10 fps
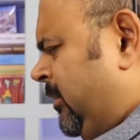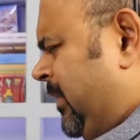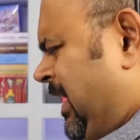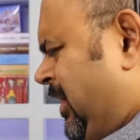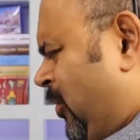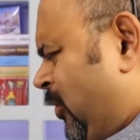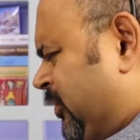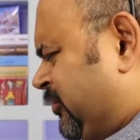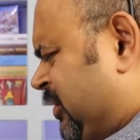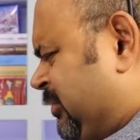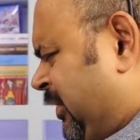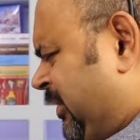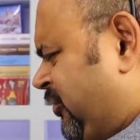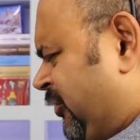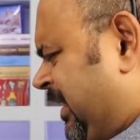May cause
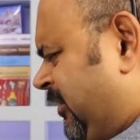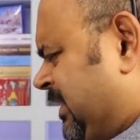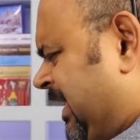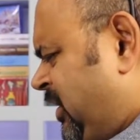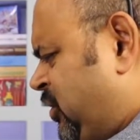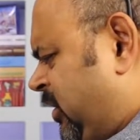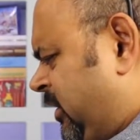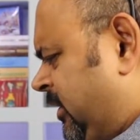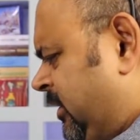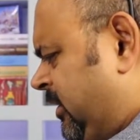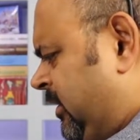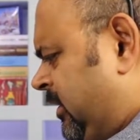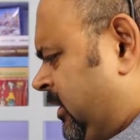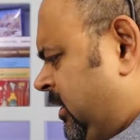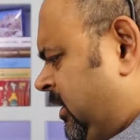respiratory irritation.
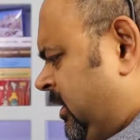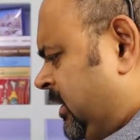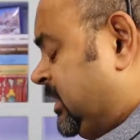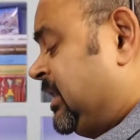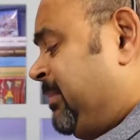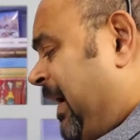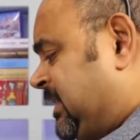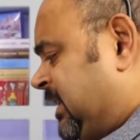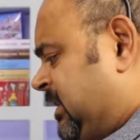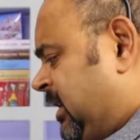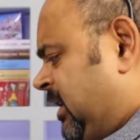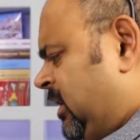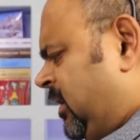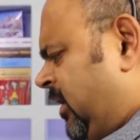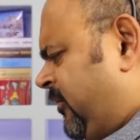Suspected
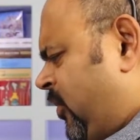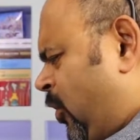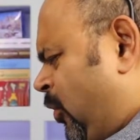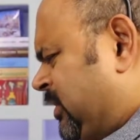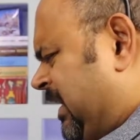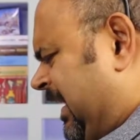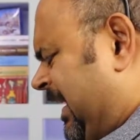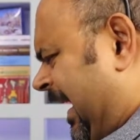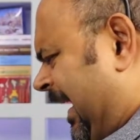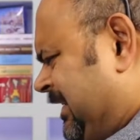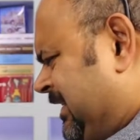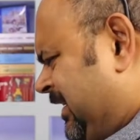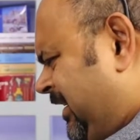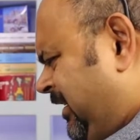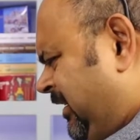of causing
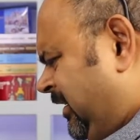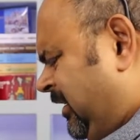cancer?